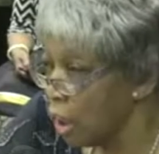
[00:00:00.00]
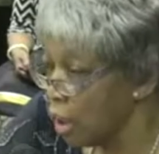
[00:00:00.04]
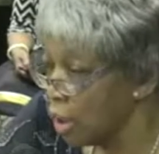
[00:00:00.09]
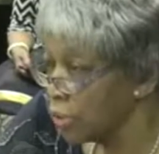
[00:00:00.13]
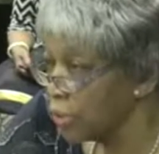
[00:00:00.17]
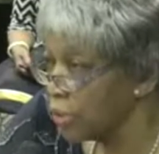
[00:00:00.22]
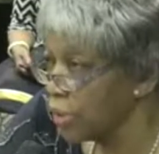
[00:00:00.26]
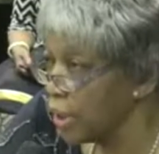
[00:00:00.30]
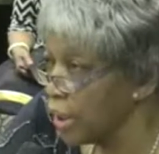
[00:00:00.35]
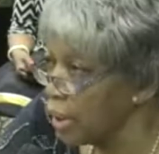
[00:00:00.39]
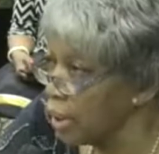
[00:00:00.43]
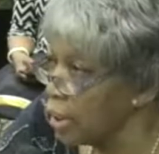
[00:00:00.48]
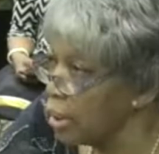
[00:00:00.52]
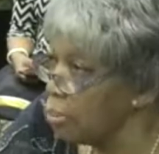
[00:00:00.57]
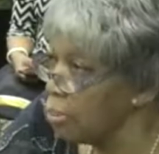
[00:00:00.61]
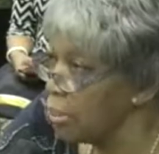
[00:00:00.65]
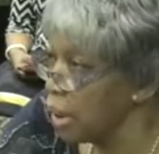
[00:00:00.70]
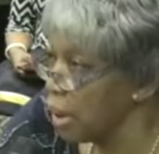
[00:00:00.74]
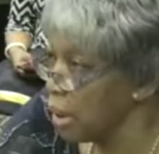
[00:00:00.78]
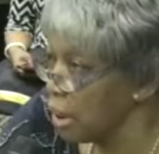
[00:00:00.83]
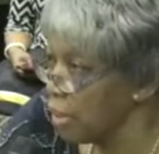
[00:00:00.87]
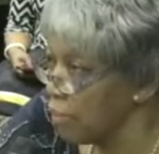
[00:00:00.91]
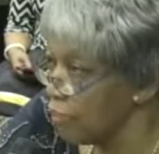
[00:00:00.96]
sending
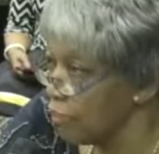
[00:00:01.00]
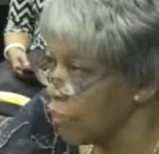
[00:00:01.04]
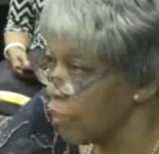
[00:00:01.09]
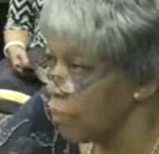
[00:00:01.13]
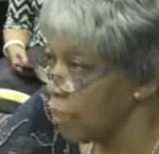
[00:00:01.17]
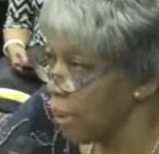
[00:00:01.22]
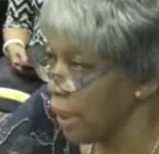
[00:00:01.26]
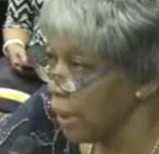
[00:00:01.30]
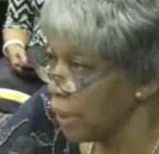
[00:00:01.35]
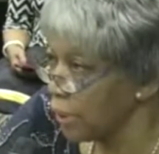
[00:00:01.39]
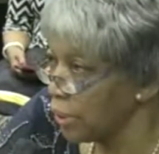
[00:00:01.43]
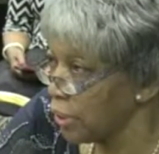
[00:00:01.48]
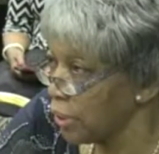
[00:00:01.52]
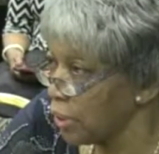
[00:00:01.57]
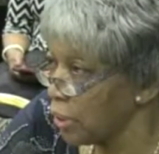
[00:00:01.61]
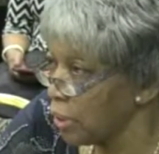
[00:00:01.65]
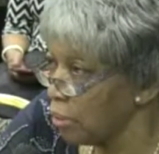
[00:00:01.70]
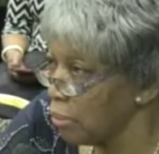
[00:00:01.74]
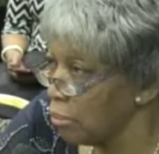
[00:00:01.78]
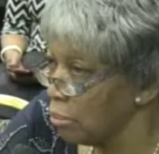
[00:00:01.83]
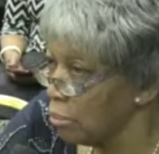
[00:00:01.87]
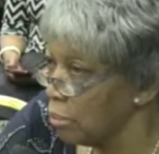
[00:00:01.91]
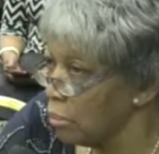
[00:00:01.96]
me
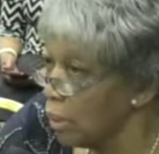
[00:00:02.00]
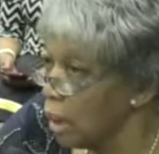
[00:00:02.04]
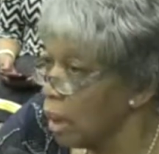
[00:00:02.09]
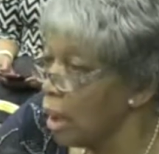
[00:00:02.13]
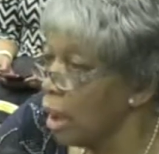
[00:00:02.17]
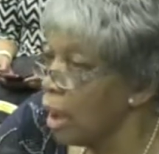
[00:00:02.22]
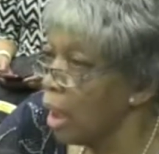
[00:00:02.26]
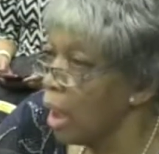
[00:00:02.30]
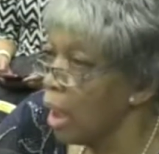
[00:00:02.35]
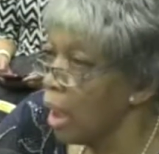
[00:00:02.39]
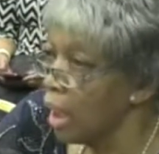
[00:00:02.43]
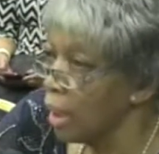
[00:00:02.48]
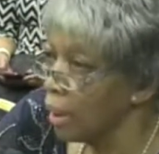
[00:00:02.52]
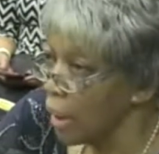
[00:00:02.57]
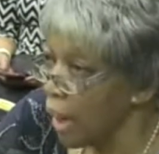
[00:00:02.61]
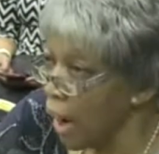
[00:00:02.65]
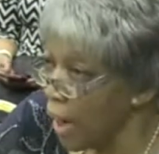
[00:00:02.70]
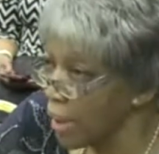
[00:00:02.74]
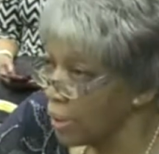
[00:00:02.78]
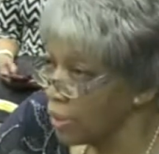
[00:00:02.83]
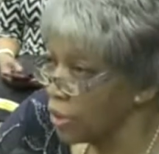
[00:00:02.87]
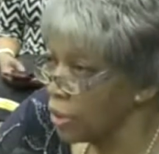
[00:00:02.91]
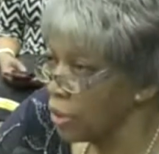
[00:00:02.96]
information, and
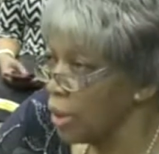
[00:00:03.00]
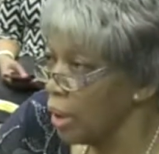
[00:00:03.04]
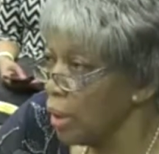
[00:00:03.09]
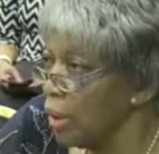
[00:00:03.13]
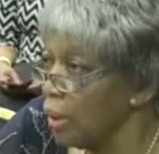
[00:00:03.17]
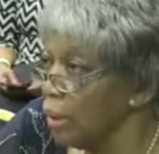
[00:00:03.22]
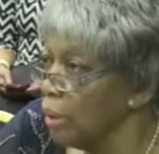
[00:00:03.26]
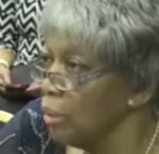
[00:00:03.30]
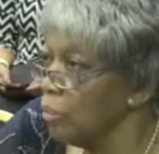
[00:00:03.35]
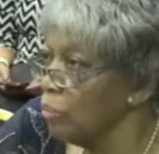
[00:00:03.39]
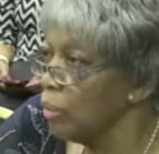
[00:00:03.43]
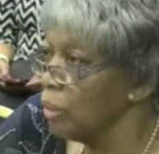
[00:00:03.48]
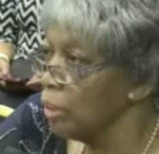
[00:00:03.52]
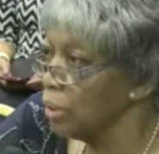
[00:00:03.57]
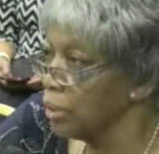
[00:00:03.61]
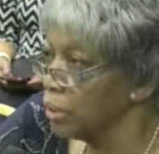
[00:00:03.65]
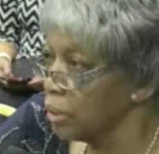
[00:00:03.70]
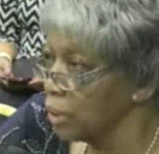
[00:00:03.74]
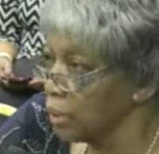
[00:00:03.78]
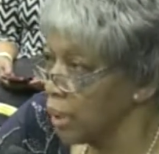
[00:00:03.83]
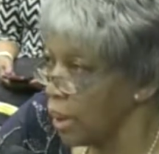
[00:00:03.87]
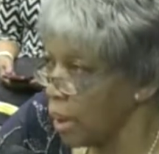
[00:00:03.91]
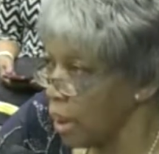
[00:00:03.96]
I shared it with the
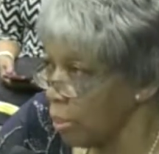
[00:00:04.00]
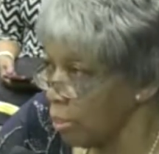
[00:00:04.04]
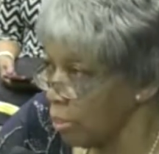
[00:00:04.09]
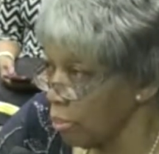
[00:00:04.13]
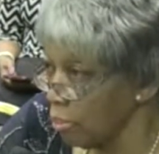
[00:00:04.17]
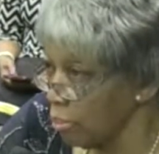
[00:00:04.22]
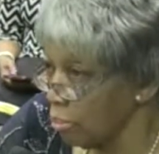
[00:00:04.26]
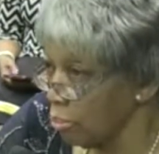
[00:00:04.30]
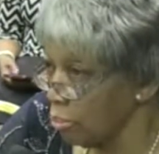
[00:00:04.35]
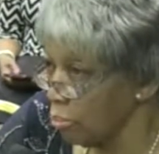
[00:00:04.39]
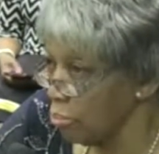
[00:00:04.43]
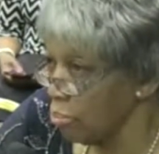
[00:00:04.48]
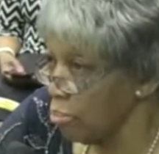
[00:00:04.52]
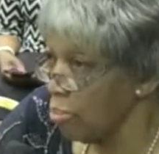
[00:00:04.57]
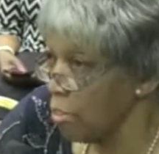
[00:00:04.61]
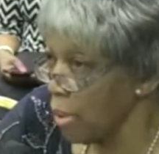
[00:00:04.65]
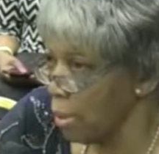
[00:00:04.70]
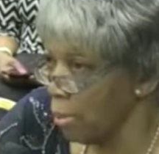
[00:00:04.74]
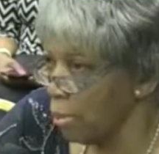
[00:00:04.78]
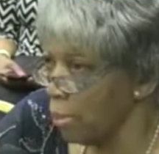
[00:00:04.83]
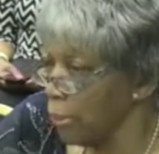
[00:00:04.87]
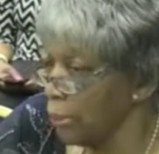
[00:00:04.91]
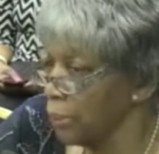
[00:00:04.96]
stamp
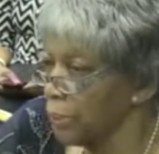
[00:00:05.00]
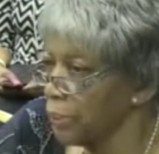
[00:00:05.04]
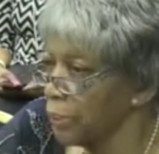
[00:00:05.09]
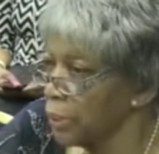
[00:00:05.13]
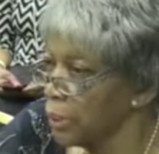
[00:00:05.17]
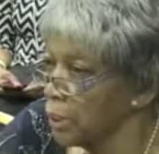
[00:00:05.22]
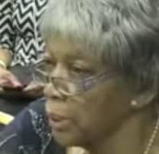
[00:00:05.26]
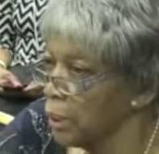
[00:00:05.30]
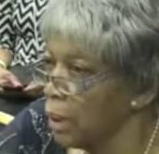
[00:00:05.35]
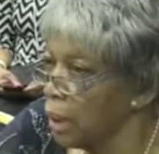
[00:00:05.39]
members.